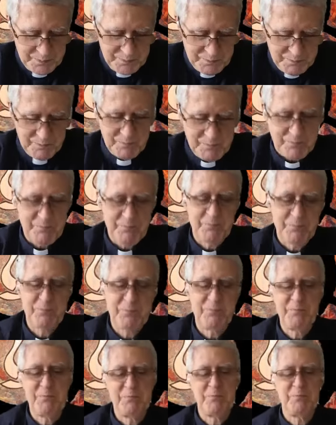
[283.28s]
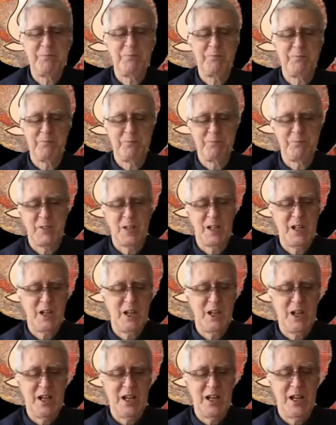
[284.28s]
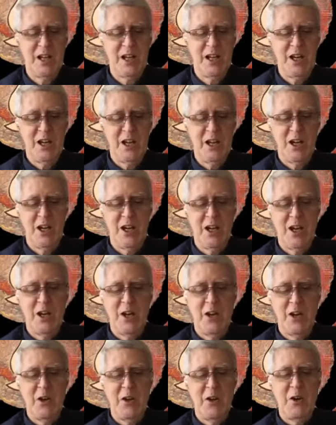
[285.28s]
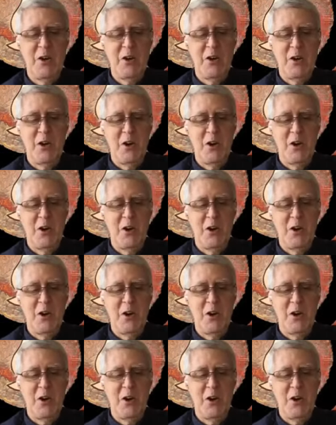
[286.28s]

(silence)